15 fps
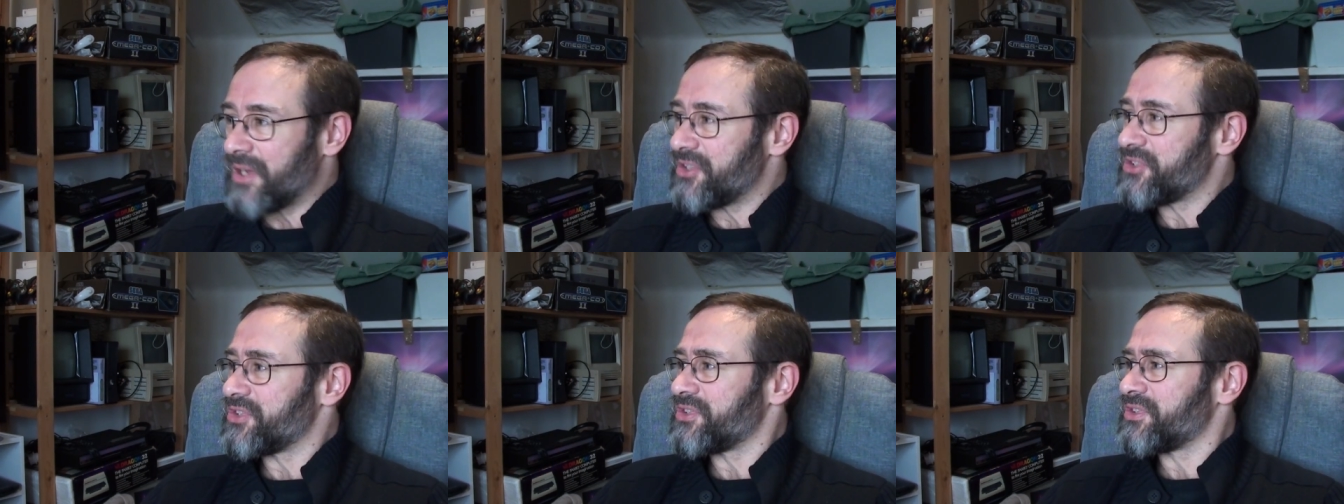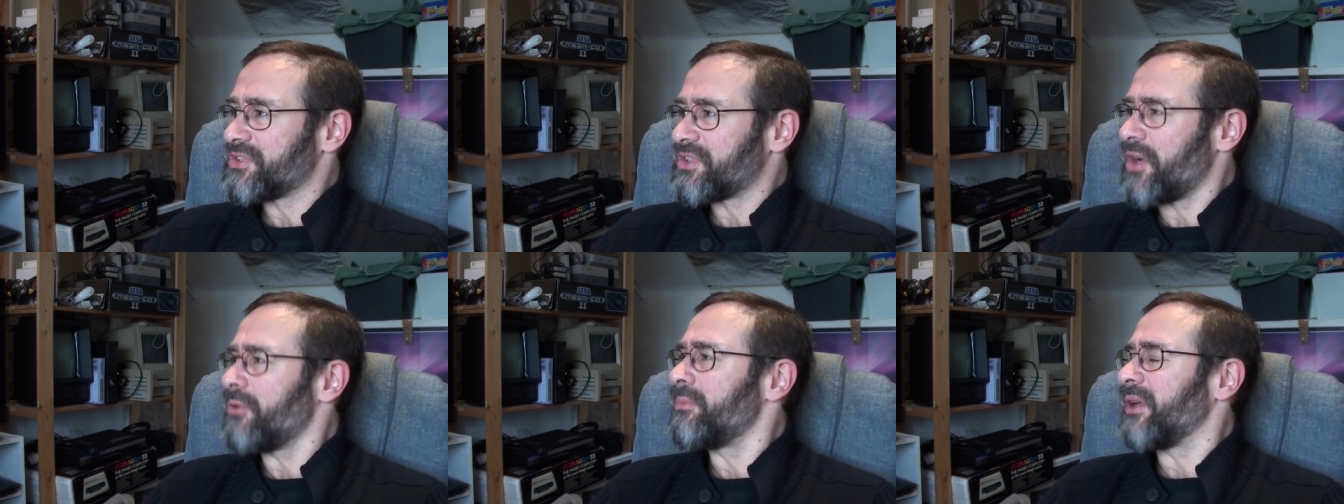
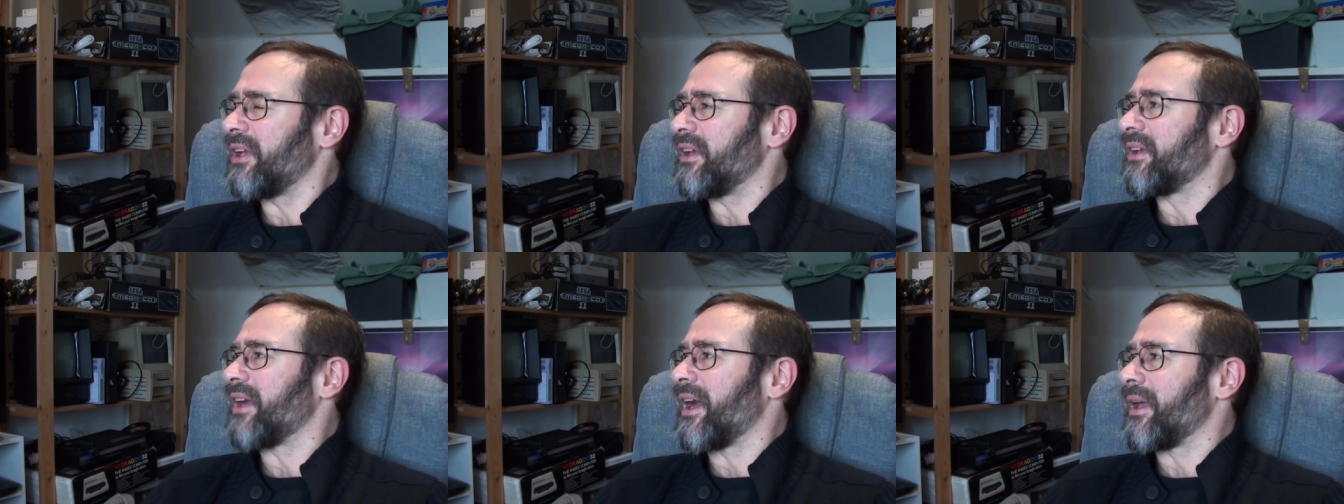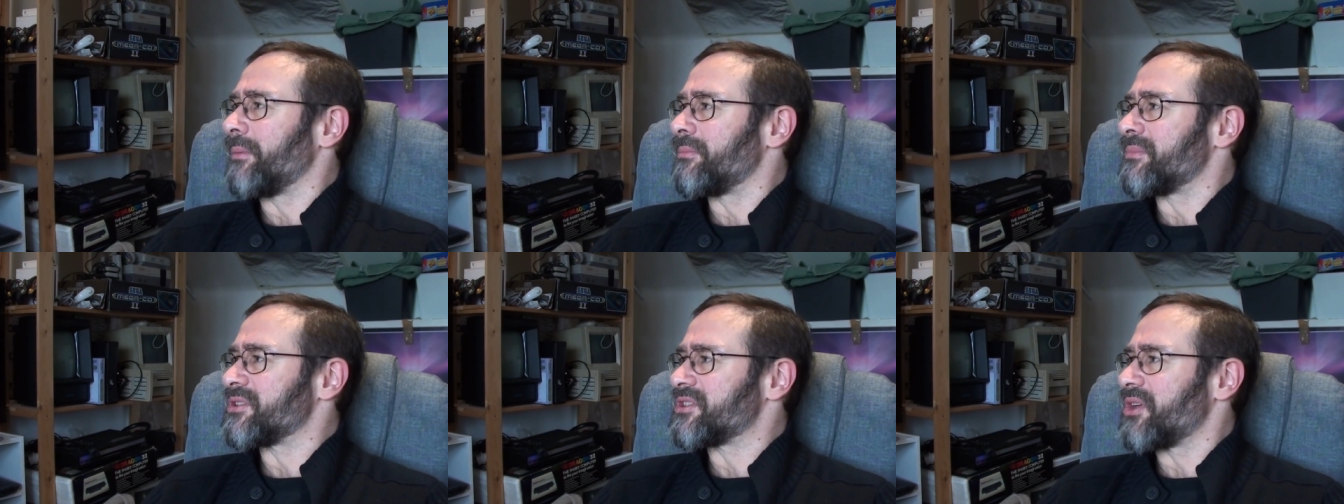So many
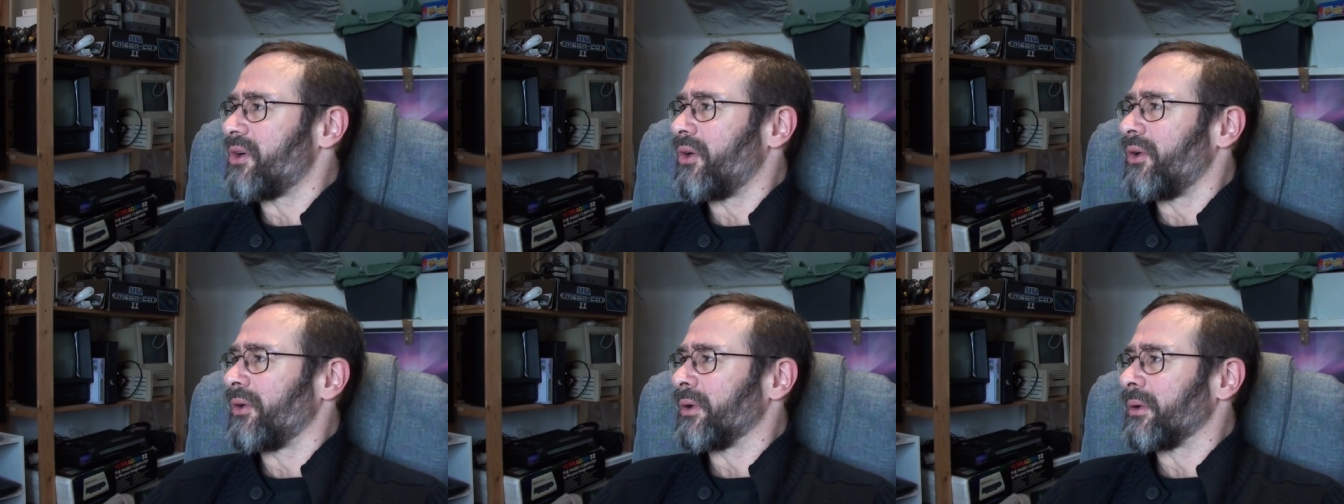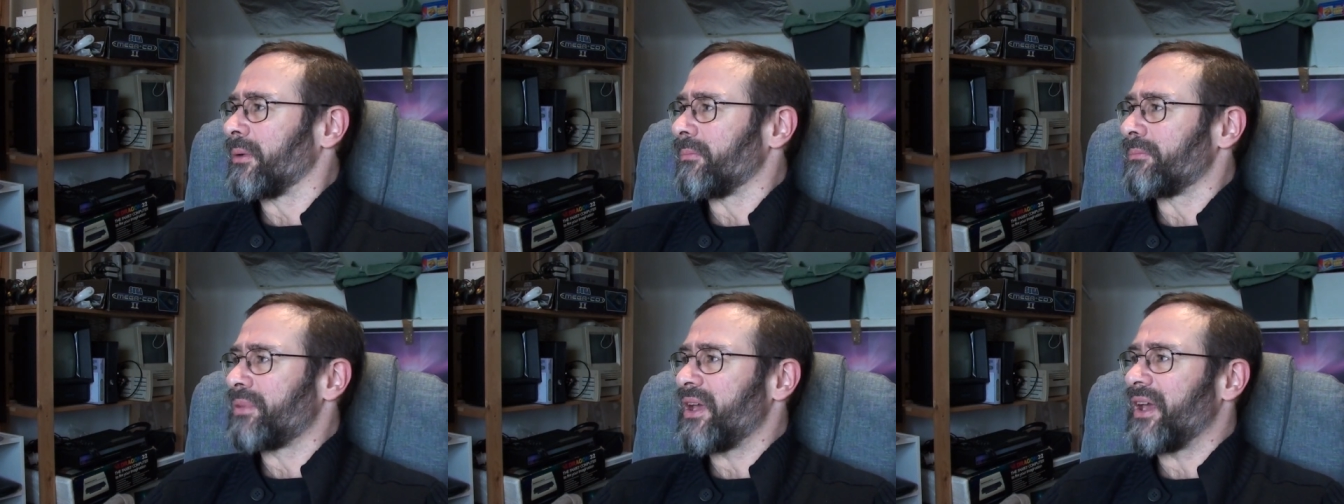games
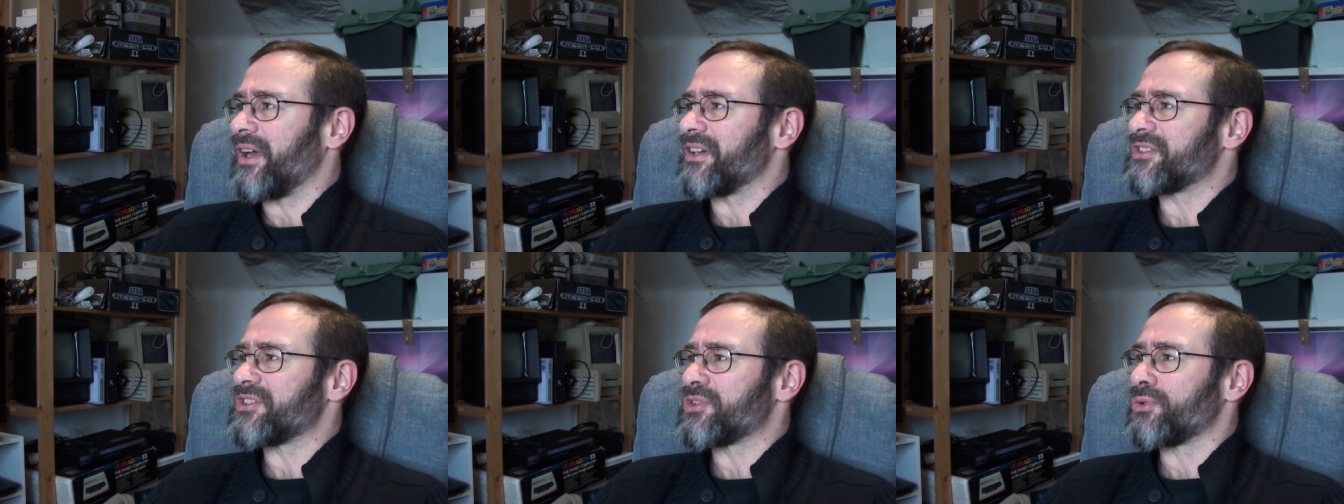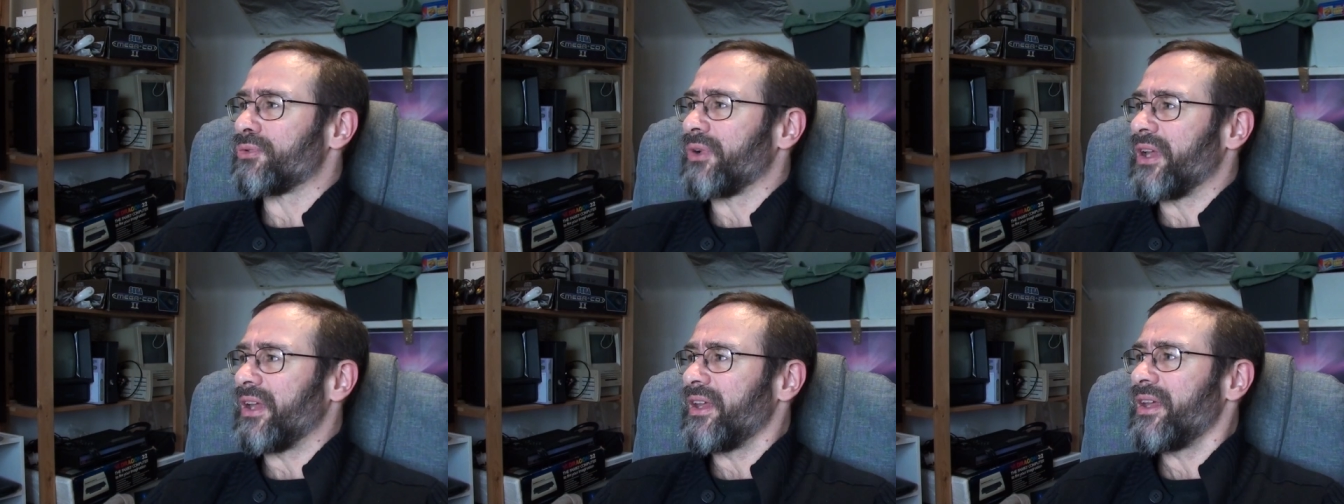on
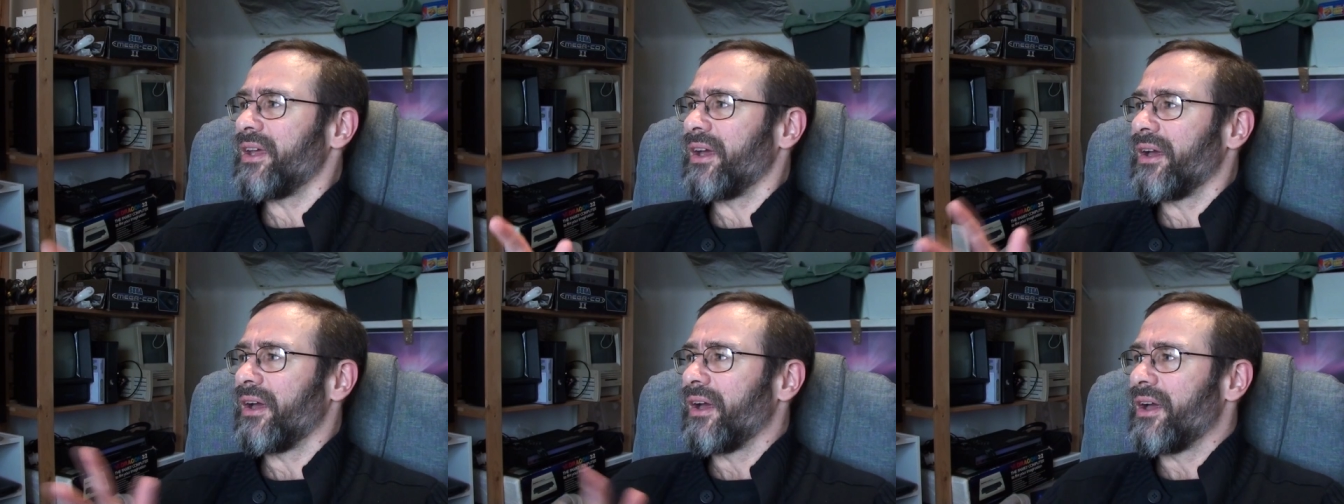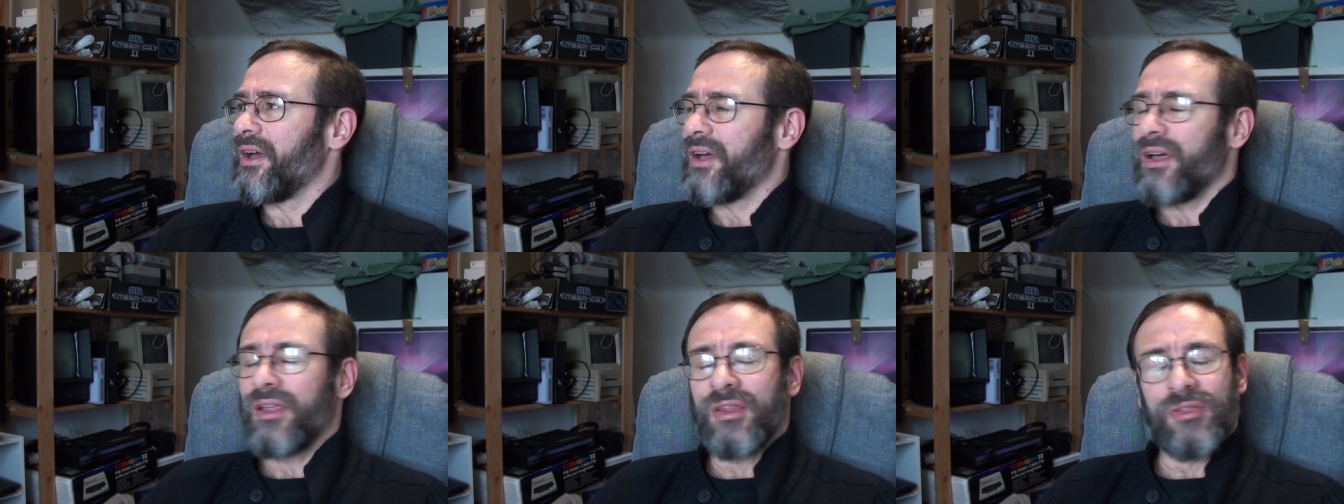PS3
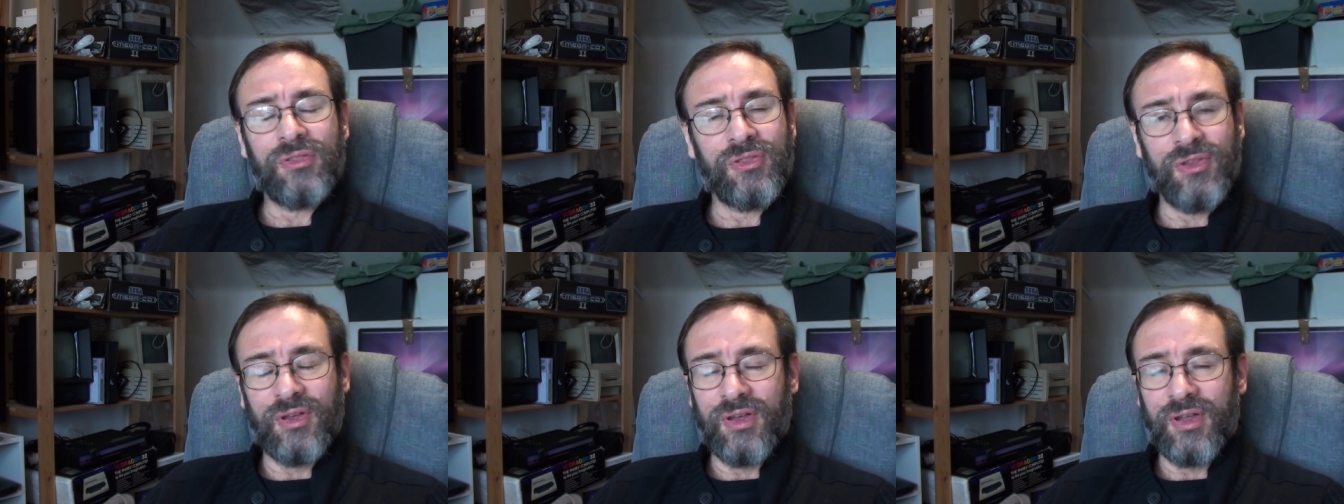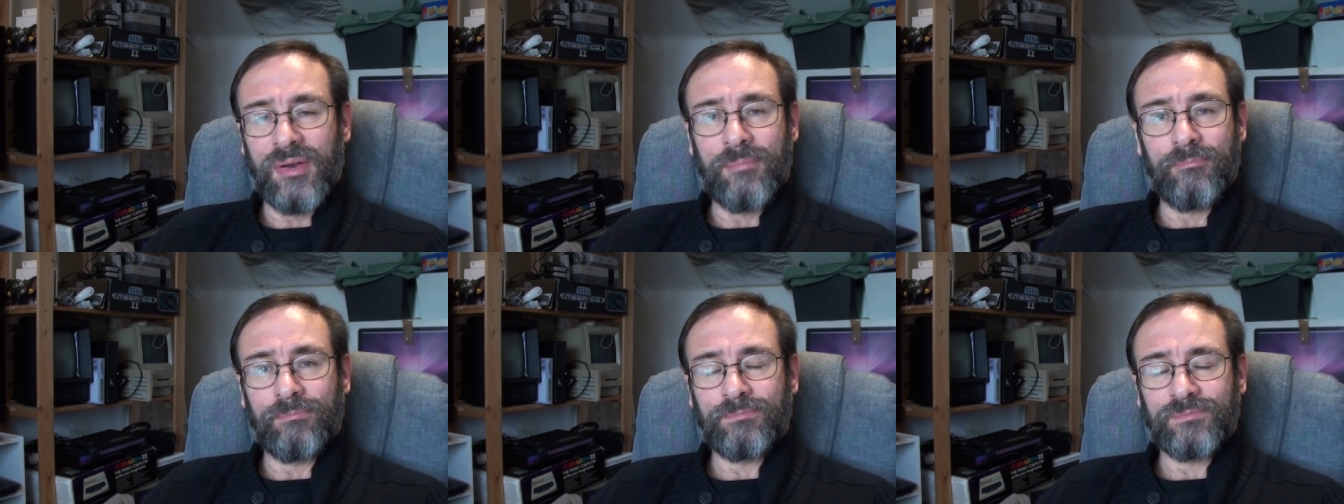that
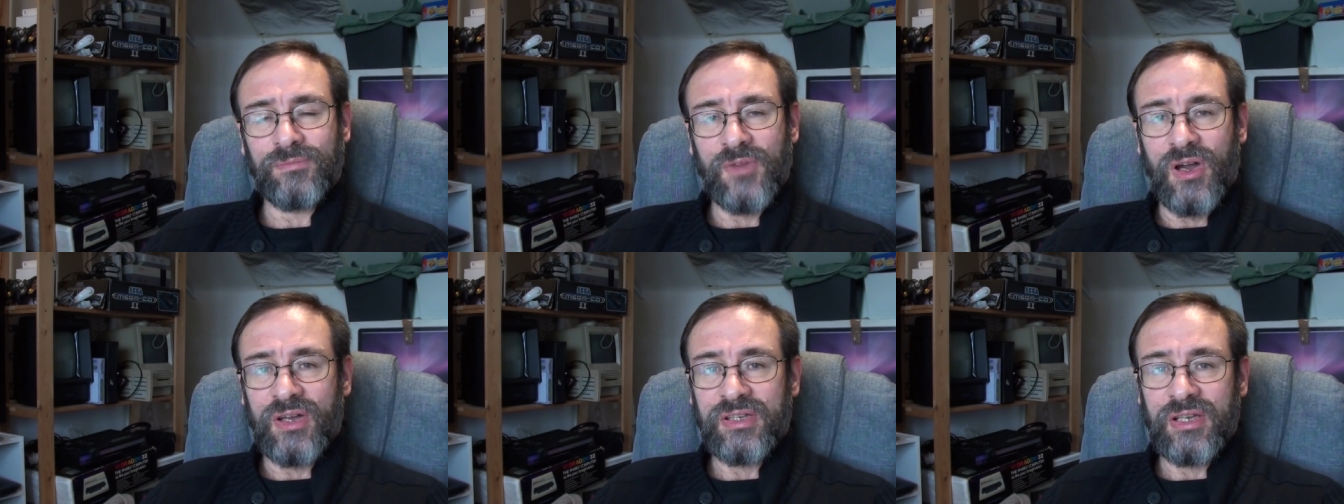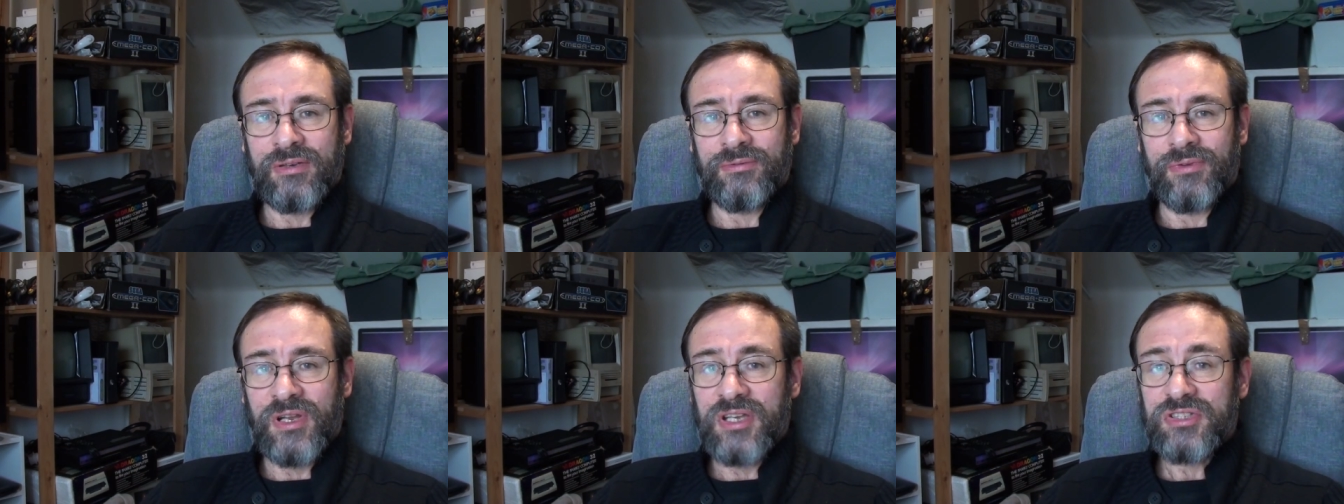I
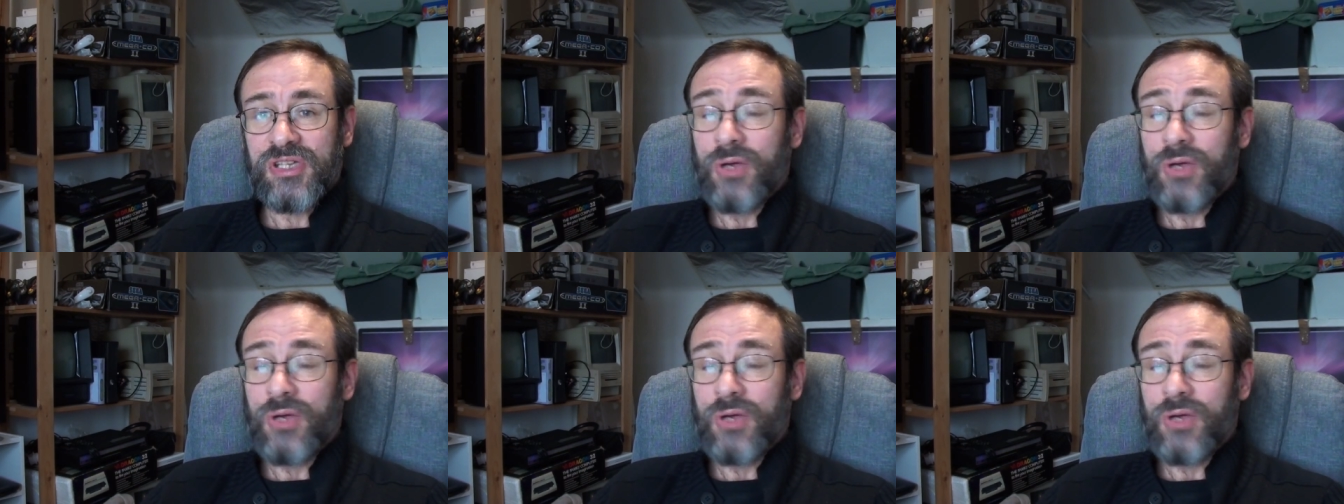didn't finish.